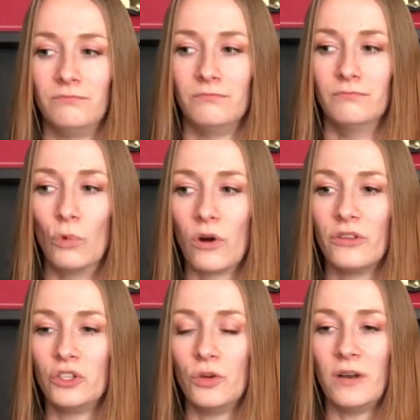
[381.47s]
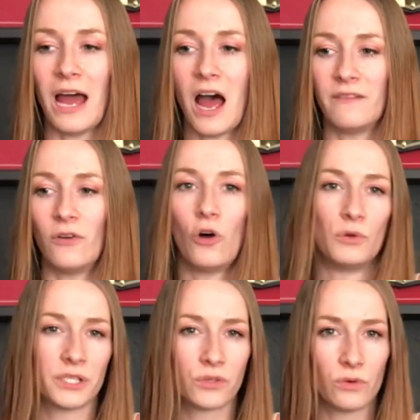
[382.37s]
more than 2.5,
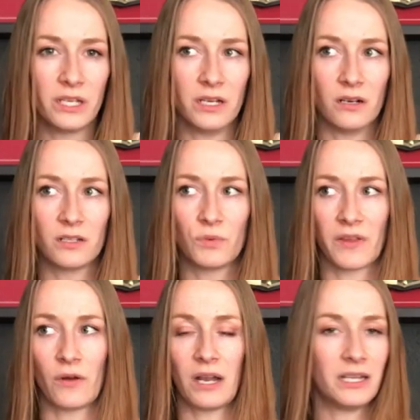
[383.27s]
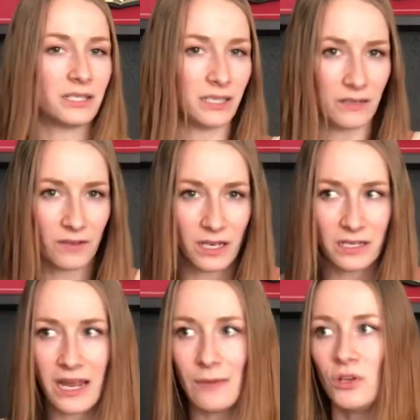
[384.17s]
almost 3 years without any significant
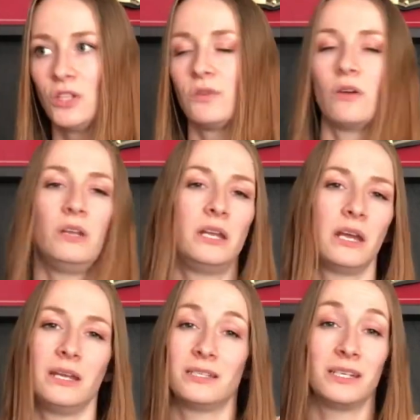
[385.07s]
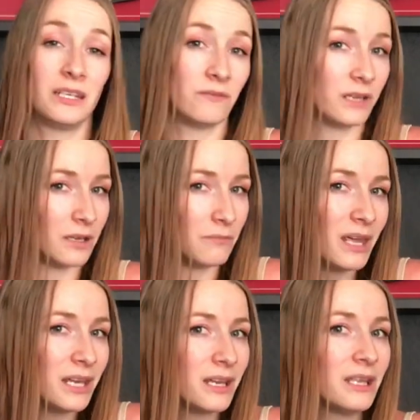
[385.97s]
damage, without needing any significant
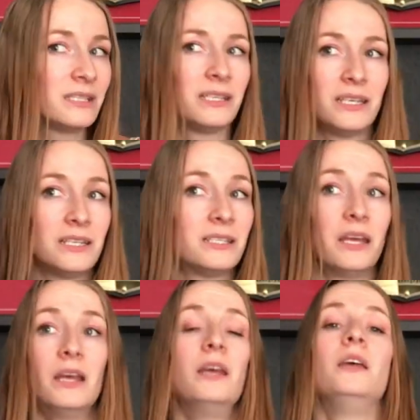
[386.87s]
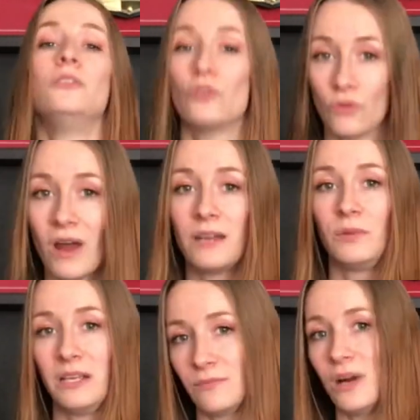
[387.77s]
maintenance is
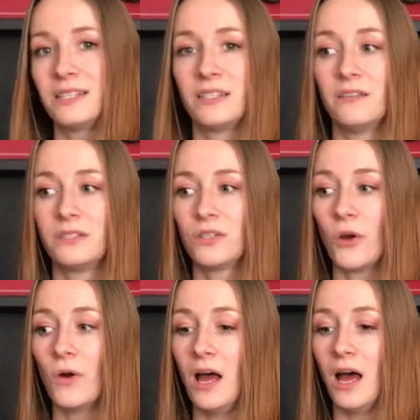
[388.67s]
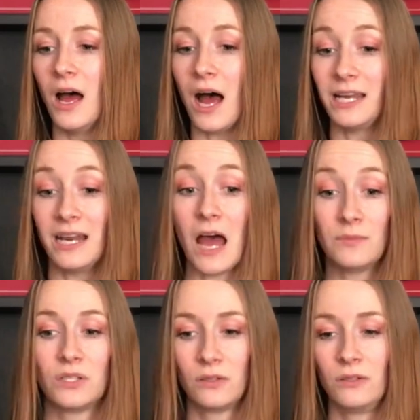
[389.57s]
incredibly impressive. So I can
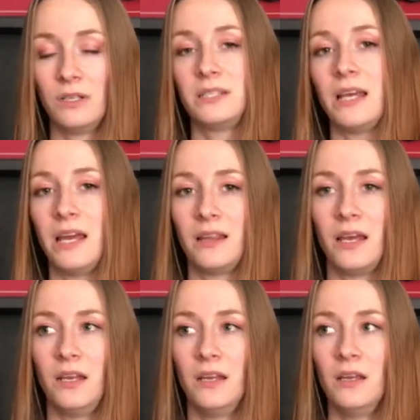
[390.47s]
absolutely say that